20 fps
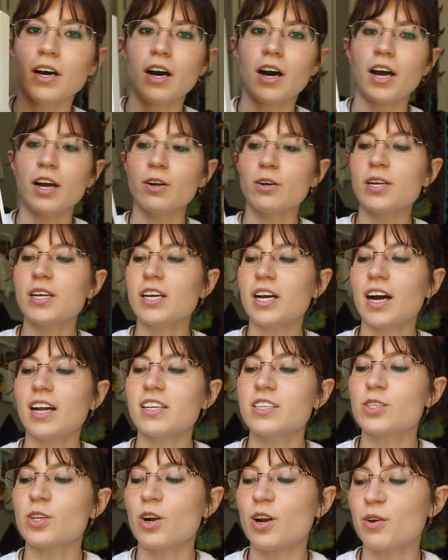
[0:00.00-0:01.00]
I already kind
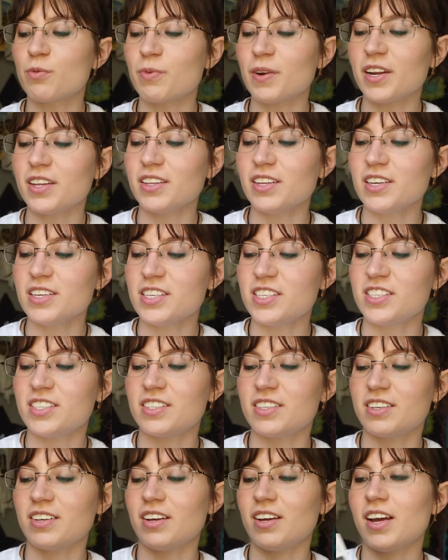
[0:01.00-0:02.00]
of started reading
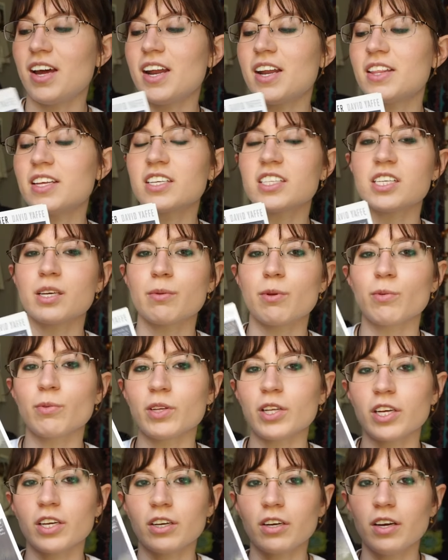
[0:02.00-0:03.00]
this and I think it's going to be
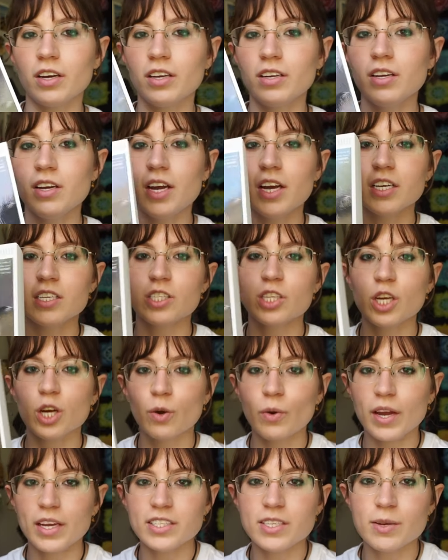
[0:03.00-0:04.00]
really good.
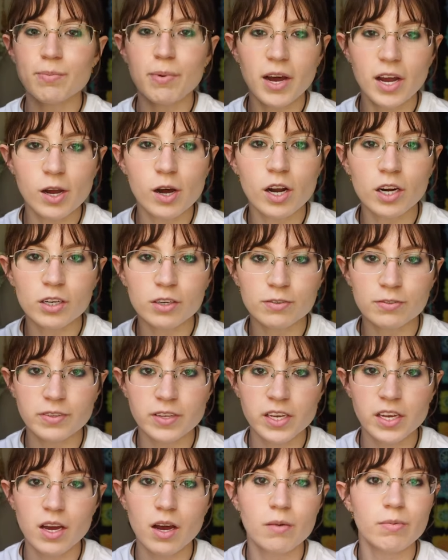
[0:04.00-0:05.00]
So it's a
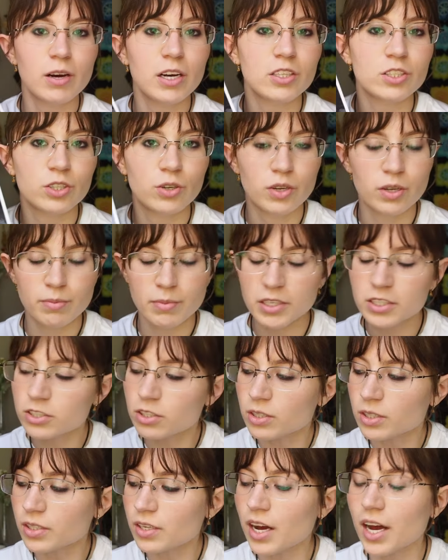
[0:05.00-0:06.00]
biography about Joni
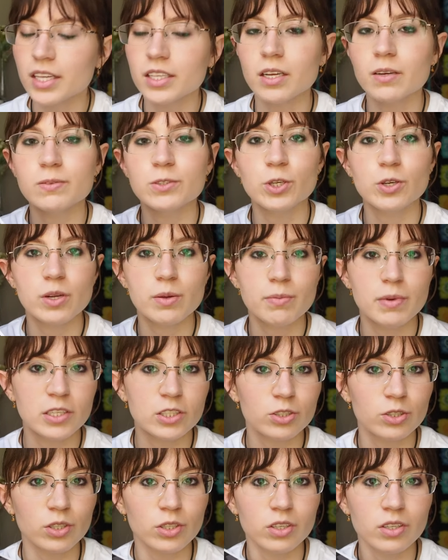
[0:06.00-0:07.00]
Mitchell. I love Joni
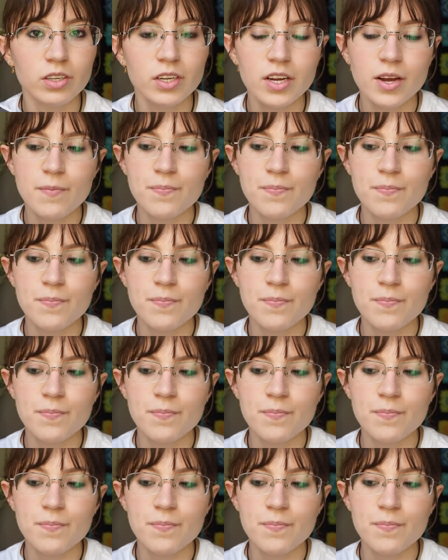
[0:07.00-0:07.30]
Mitchell.